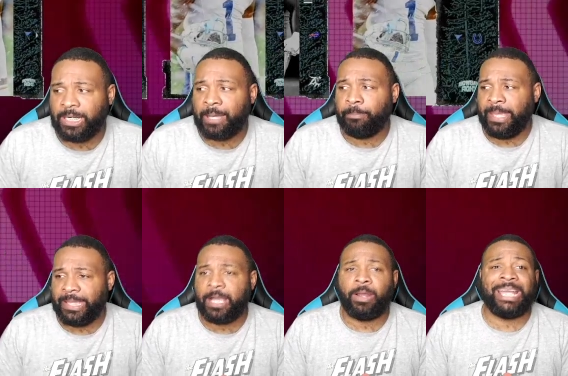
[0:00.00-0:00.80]
and I
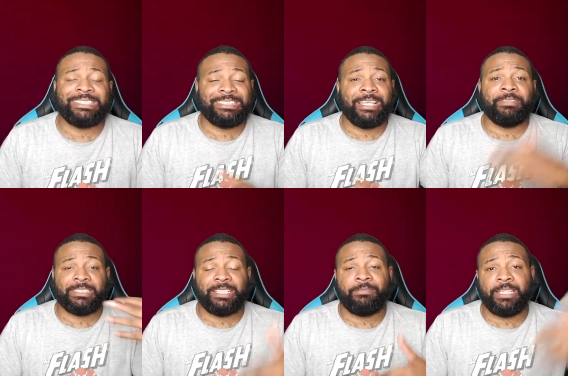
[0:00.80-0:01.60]
make out at
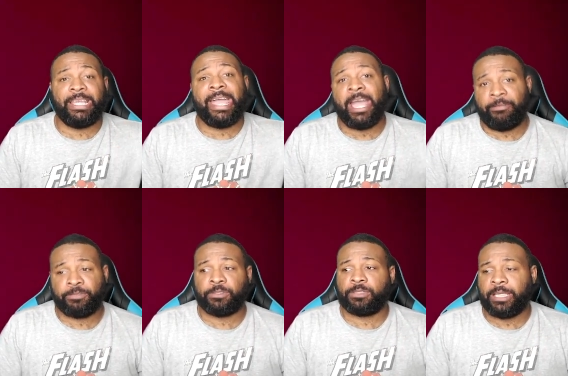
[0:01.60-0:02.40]
770
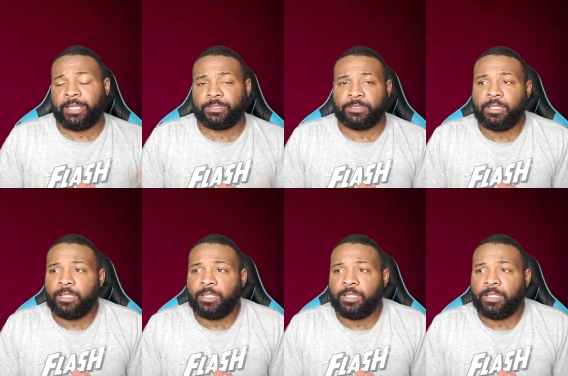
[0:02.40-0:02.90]
after tax.